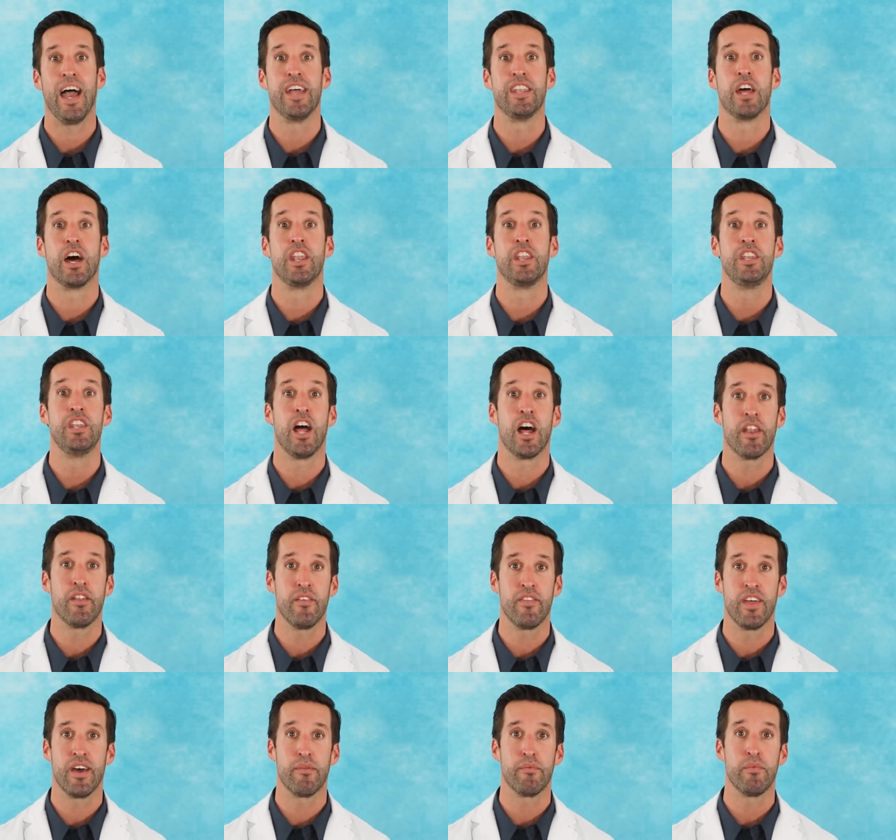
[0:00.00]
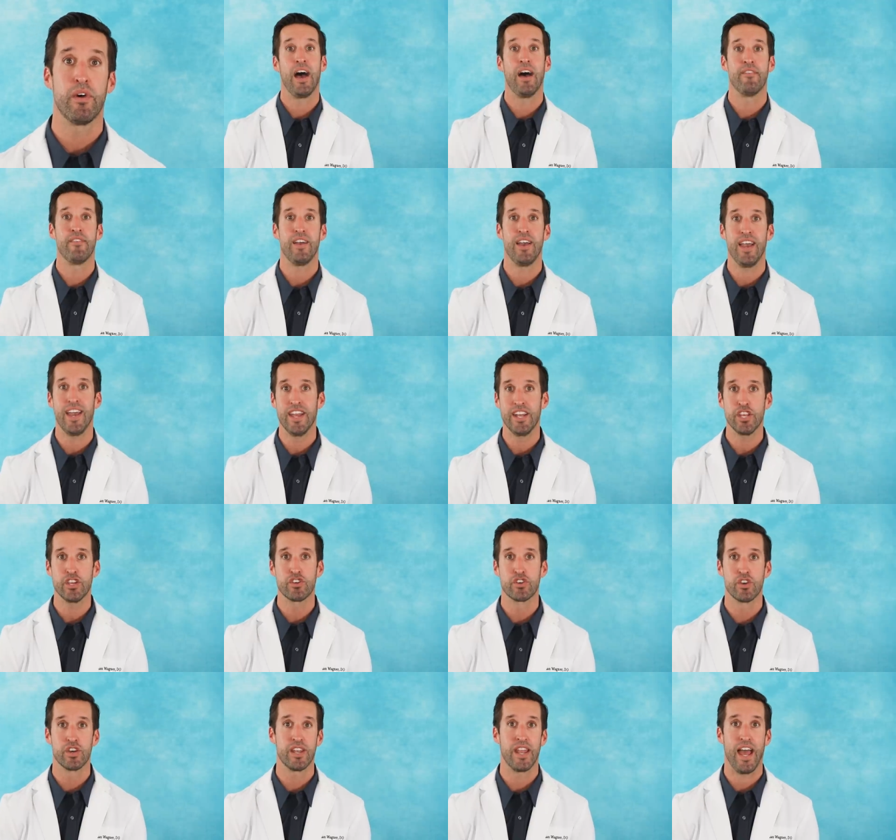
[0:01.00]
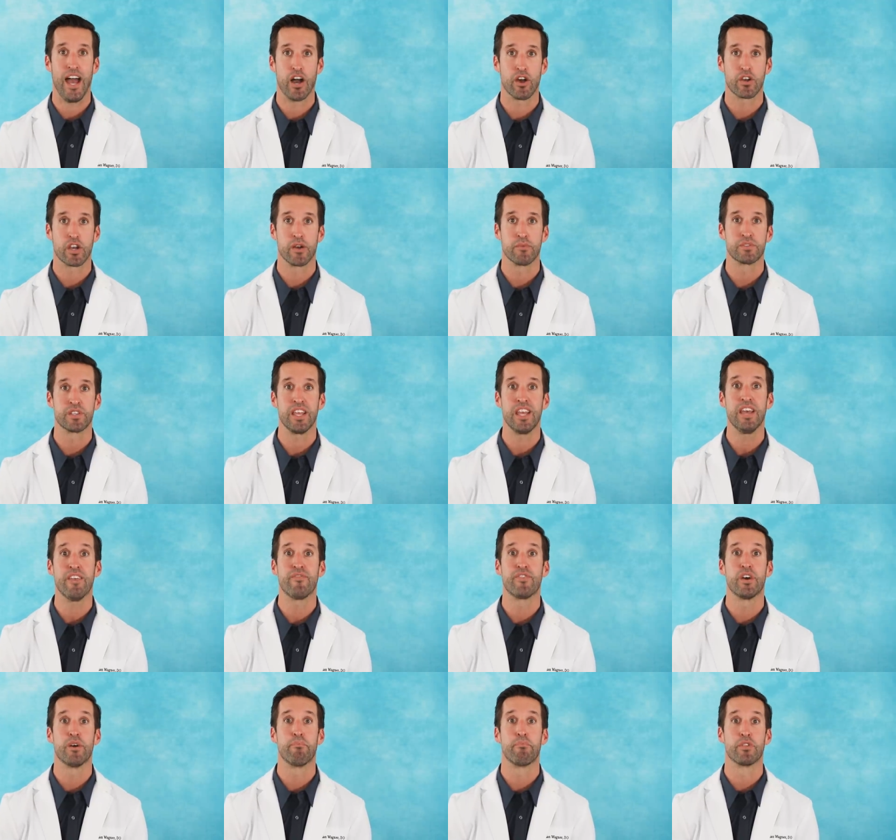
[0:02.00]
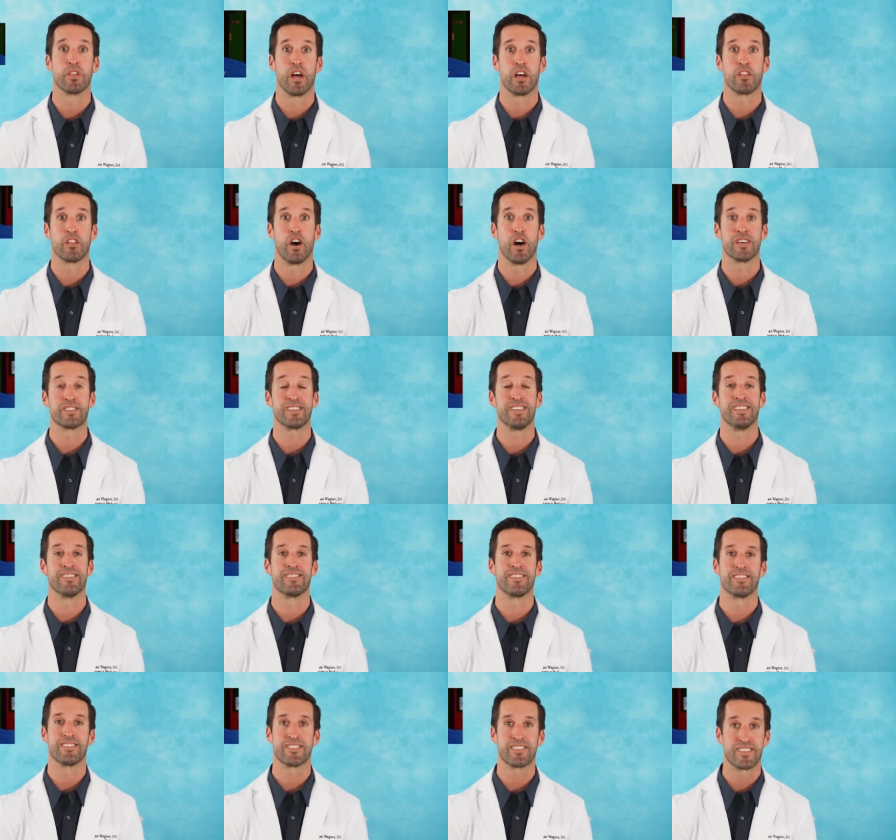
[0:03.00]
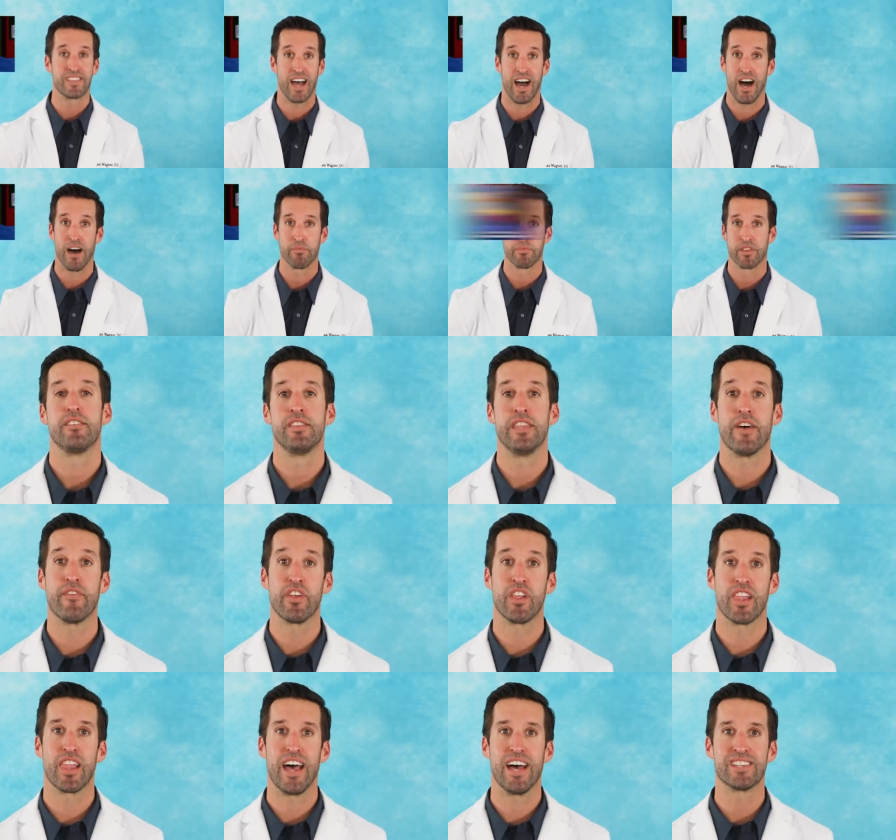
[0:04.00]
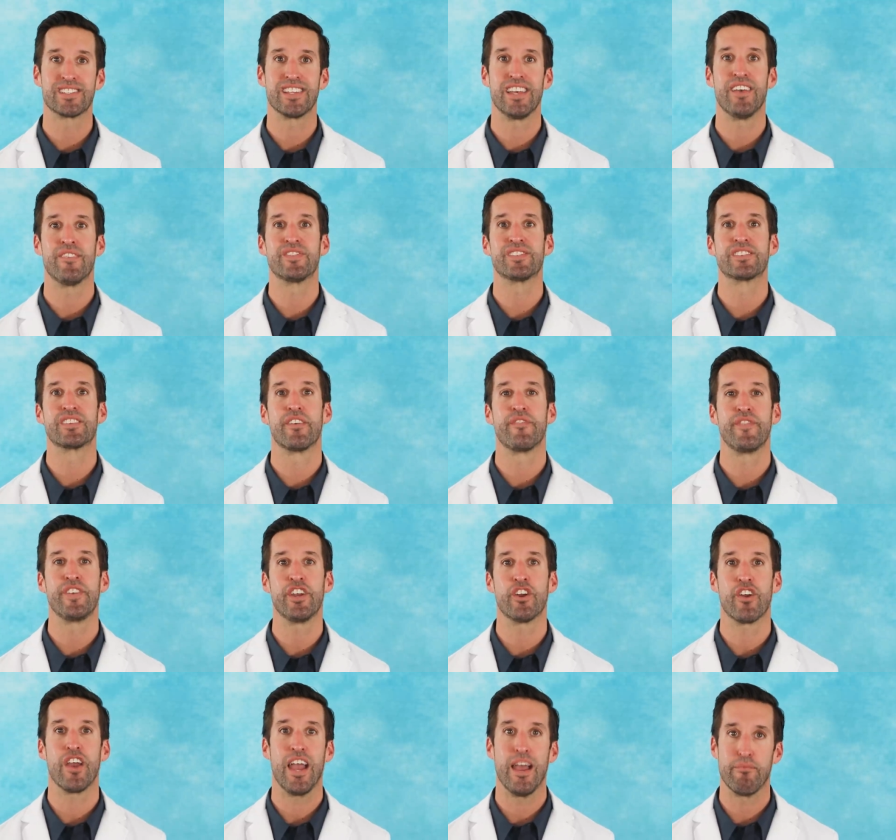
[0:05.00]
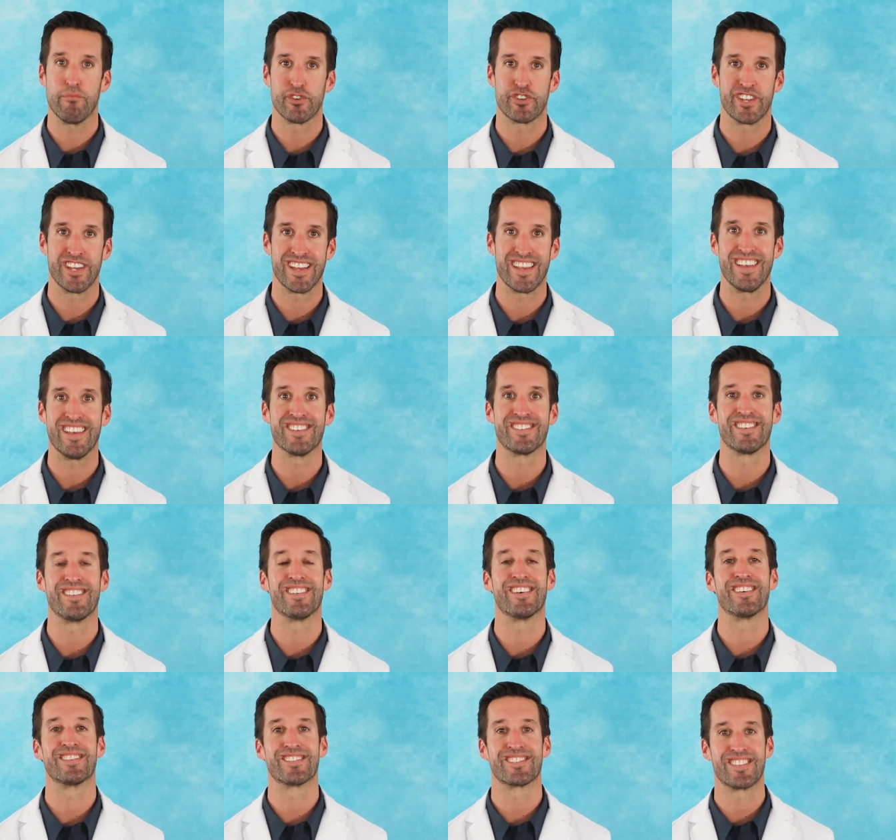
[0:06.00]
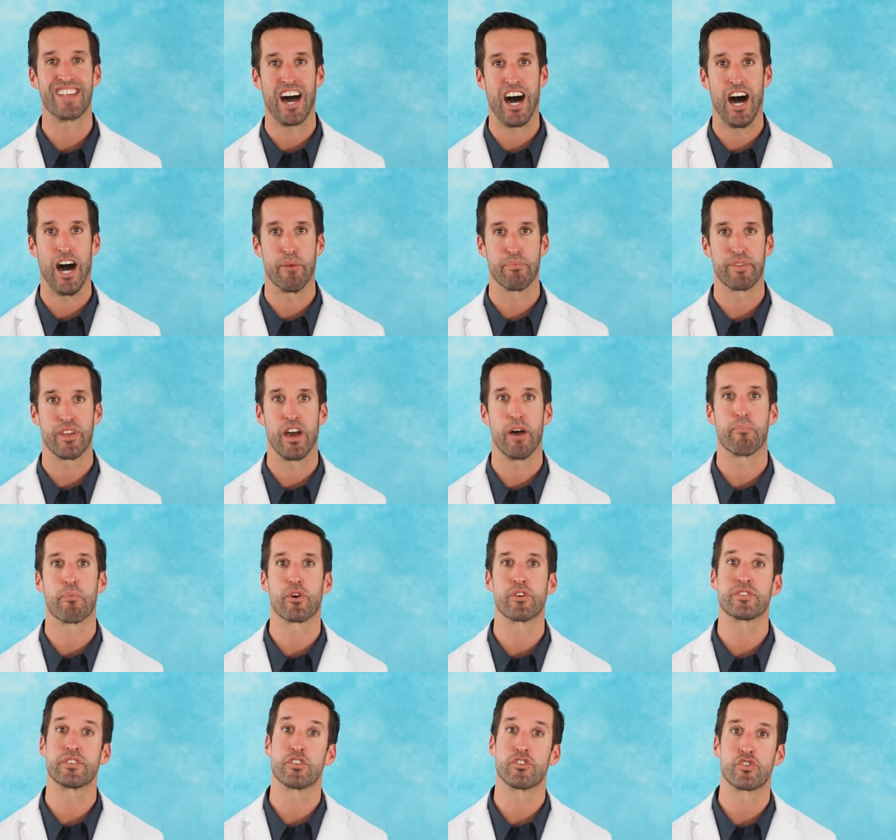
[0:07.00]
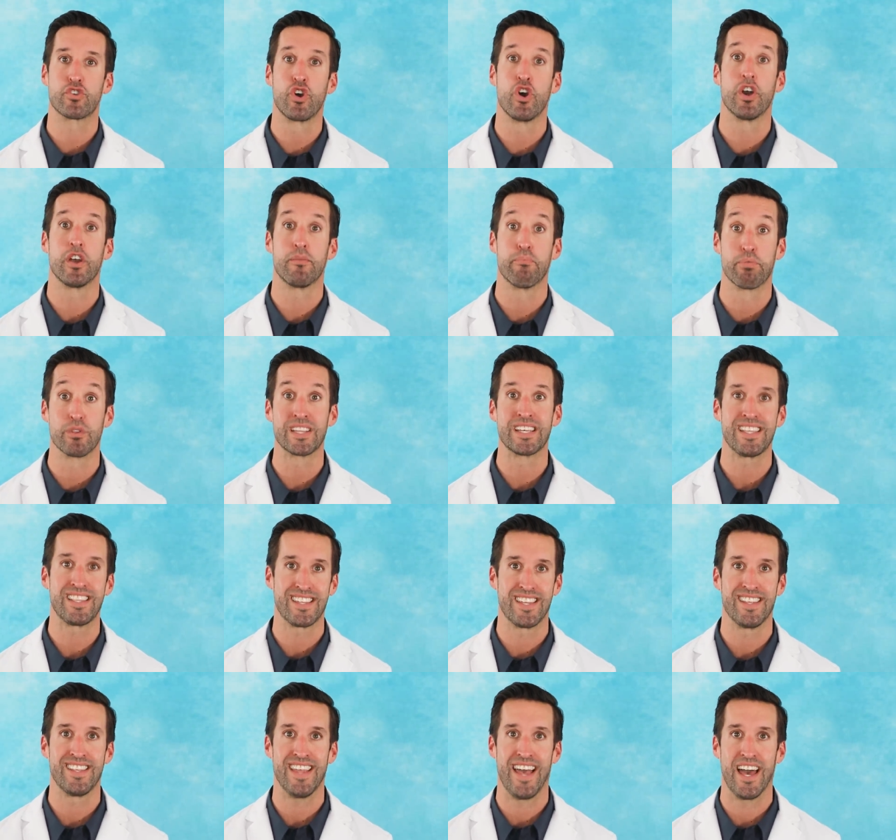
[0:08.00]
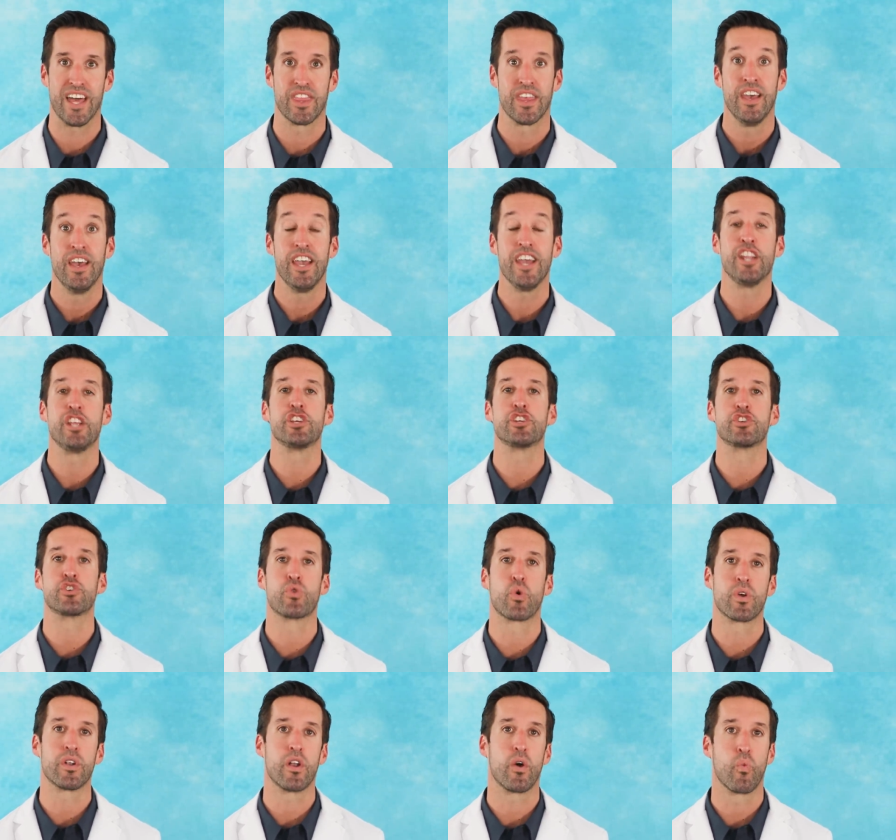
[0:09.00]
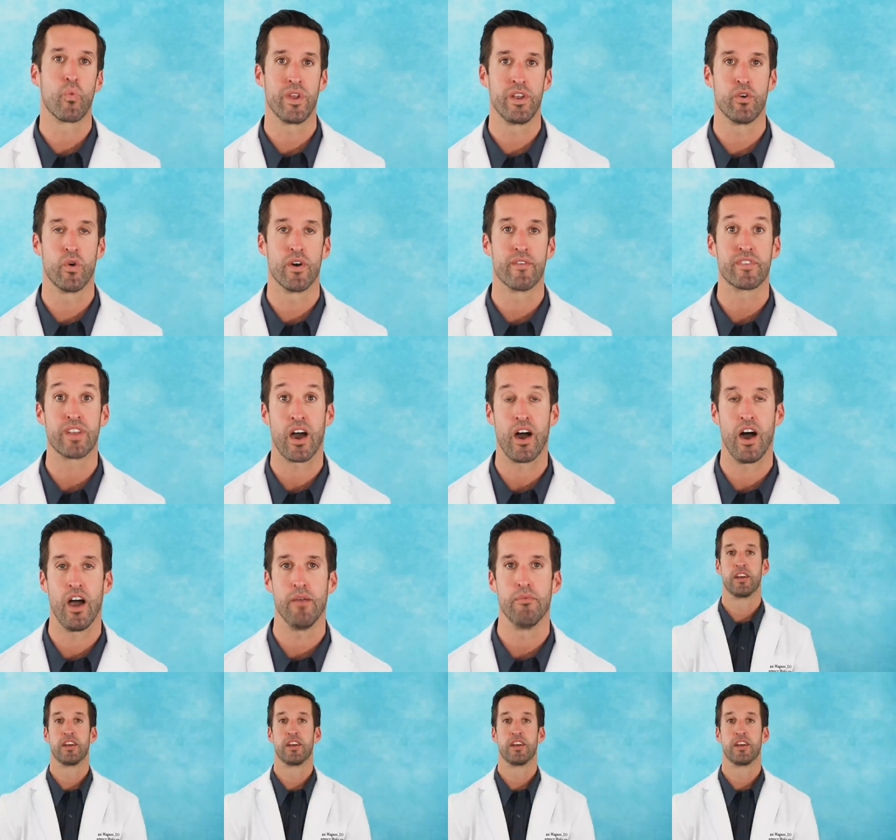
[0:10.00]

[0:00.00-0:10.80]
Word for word: and none of them have any good outcomes if the blood loss isn't stopped. Nevertheless, if severe hemorrhaging isn't stopped, a person could bleed to death in a short window of time.